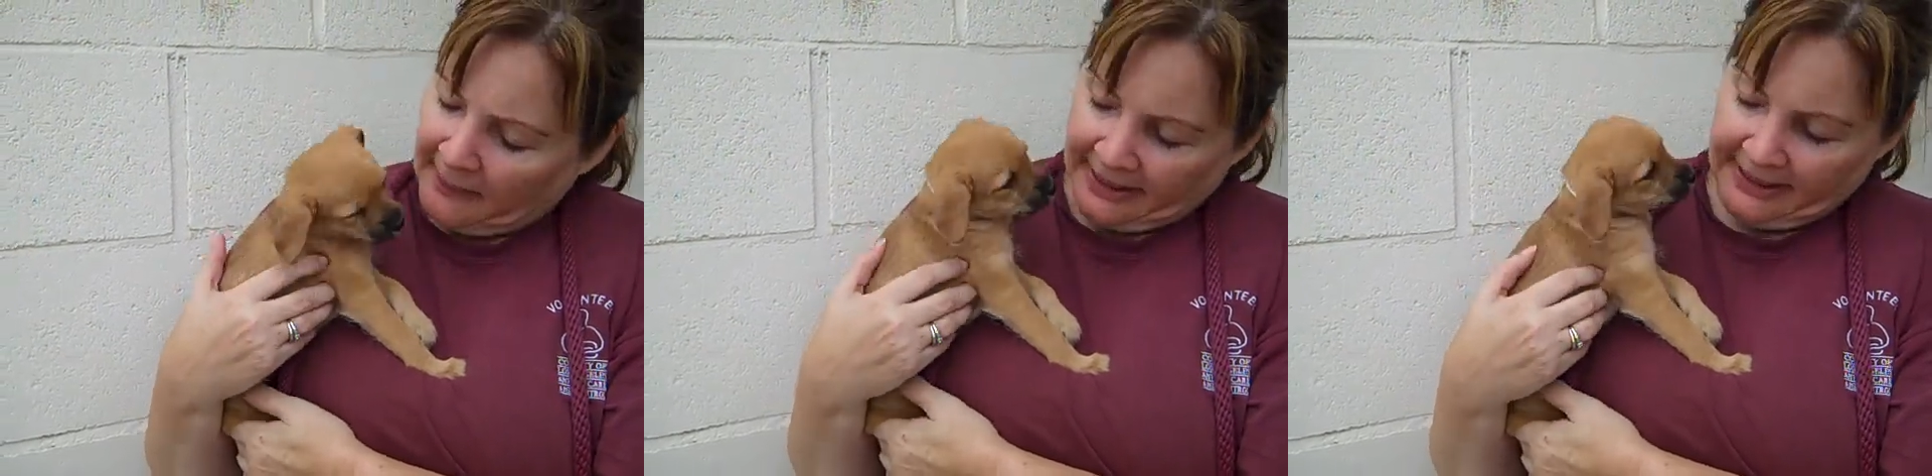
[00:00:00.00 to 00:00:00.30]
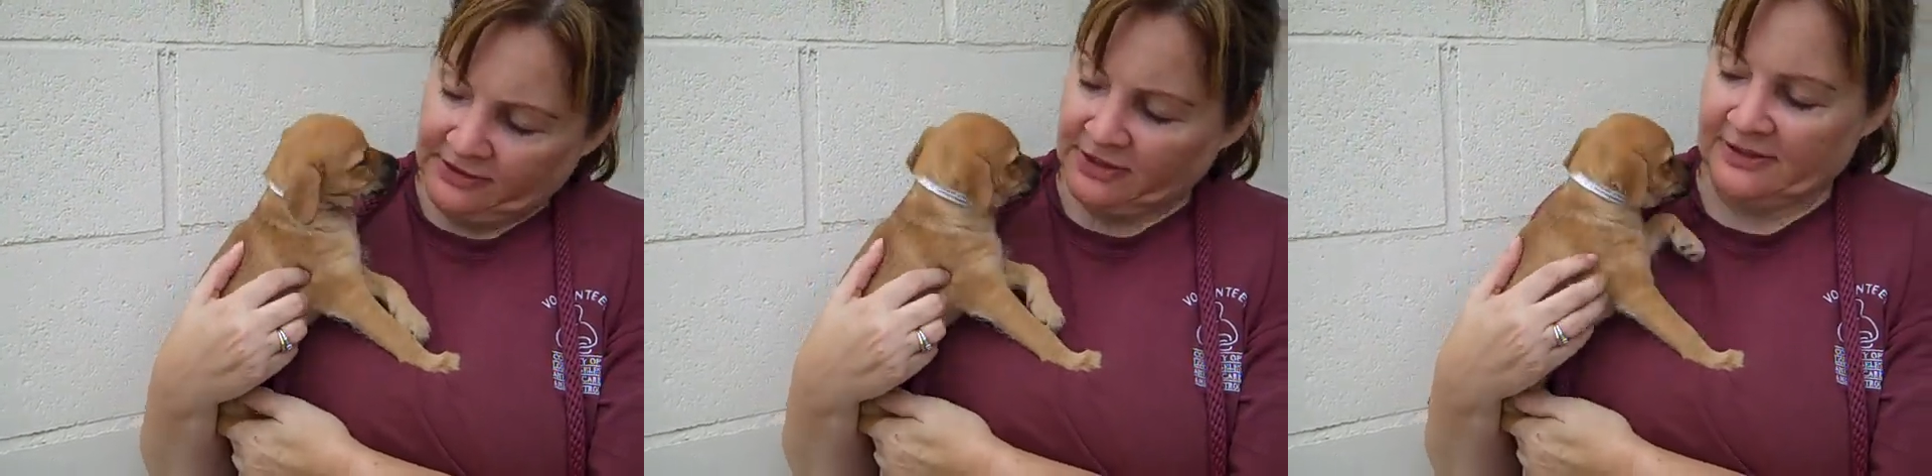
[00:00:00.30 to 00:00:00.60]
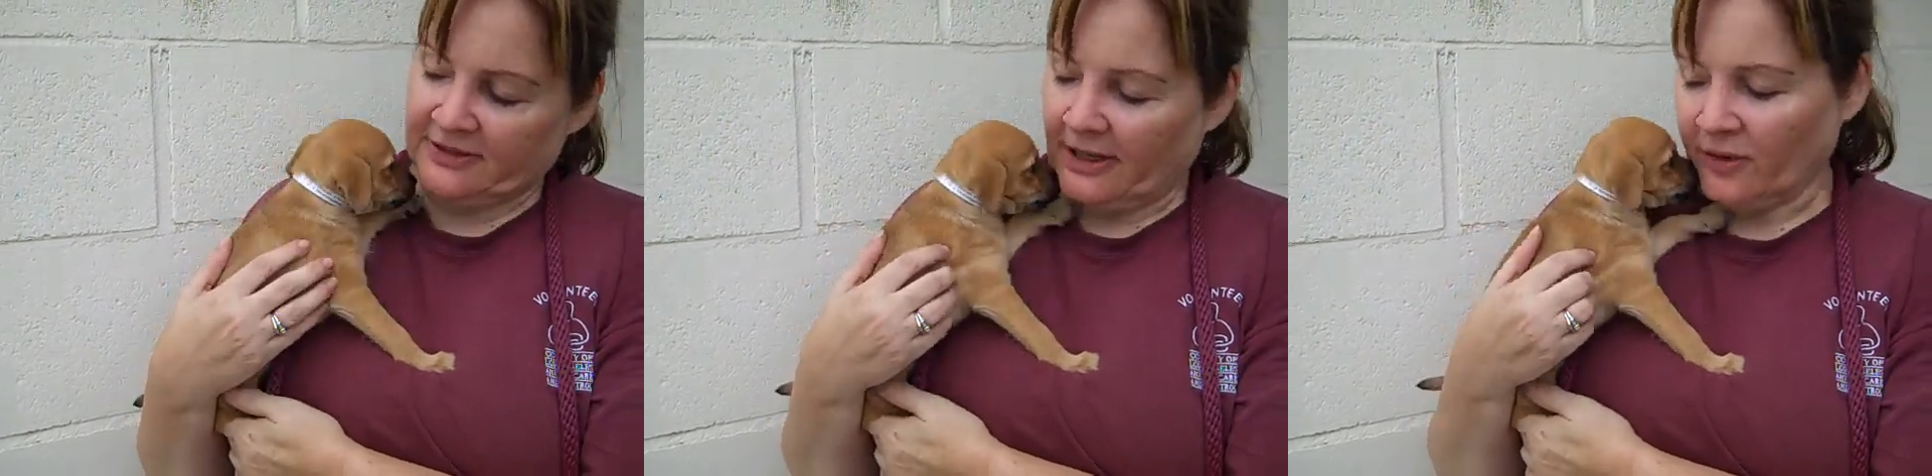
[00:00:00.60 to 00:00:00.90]
but he's
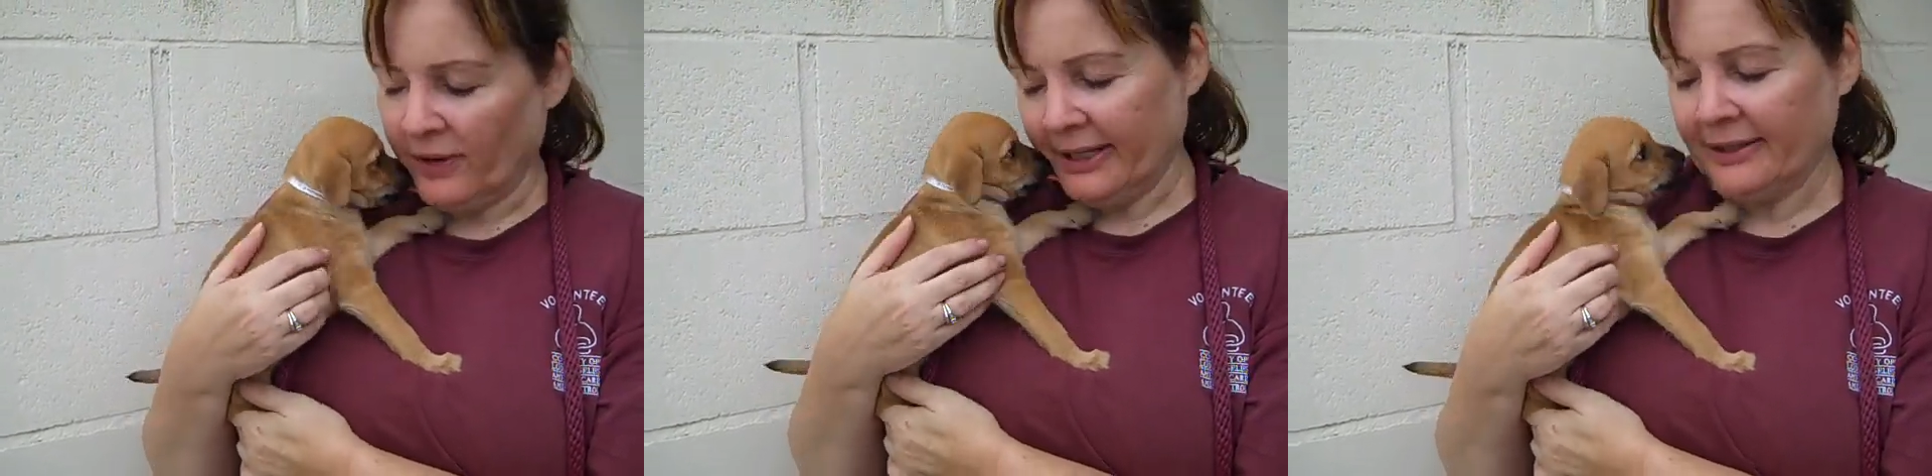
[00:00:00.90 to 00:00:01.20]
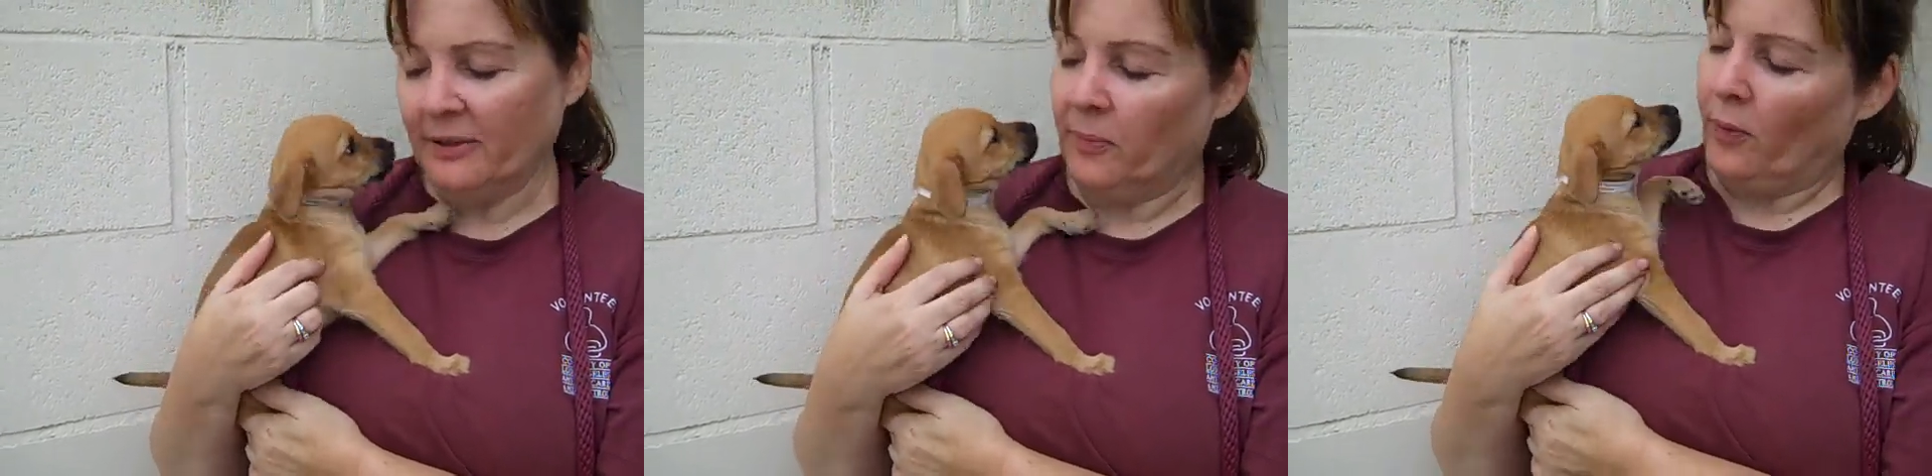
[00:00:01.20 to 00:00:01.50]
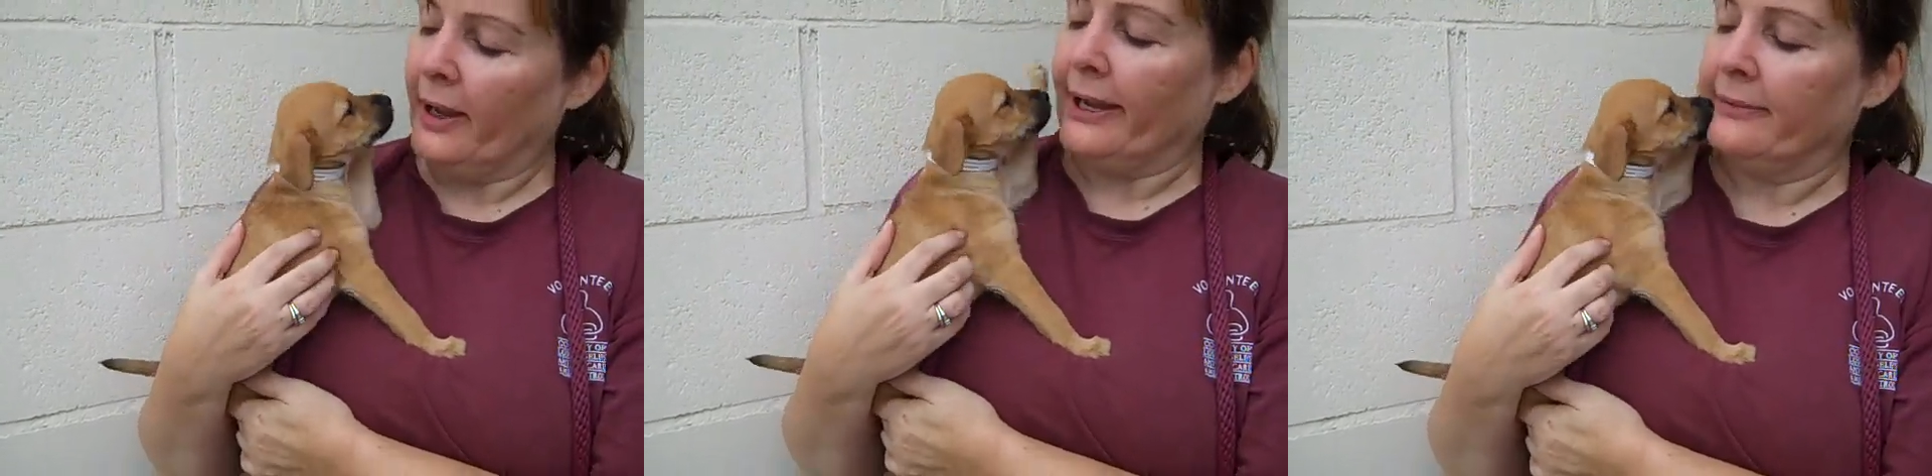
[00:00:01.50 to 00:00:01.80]
just a great little
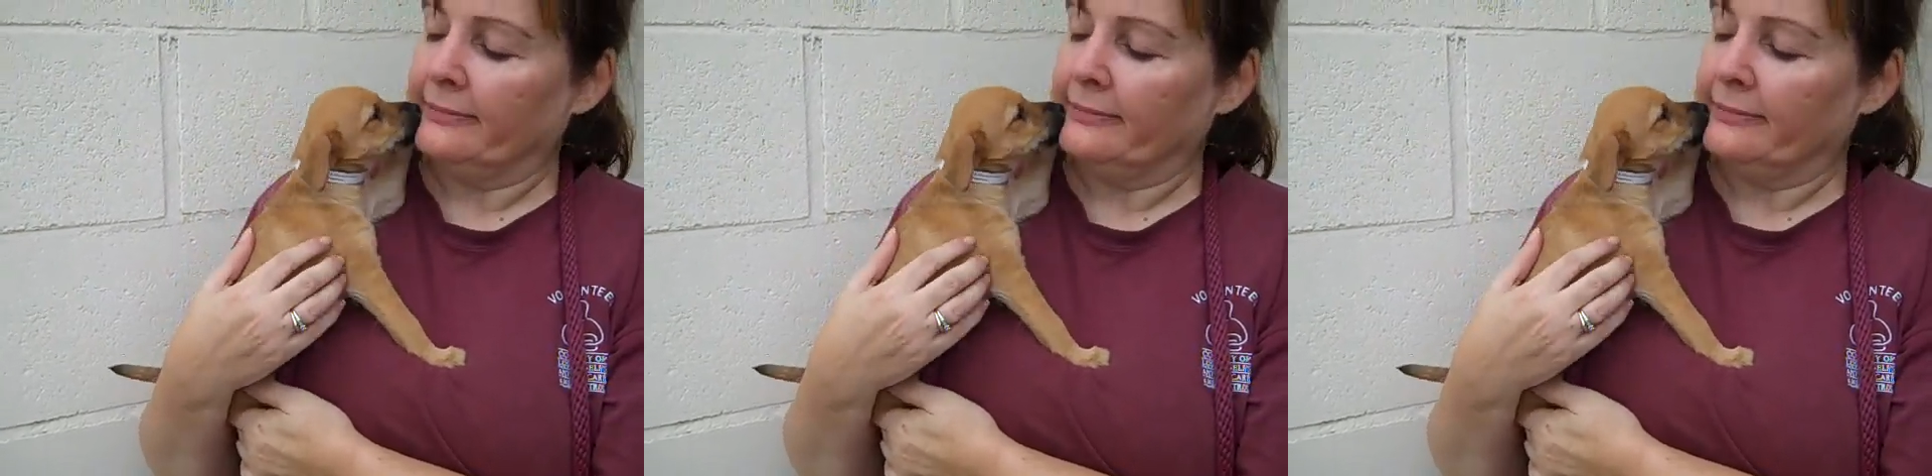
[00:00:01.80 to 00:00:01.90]
boy.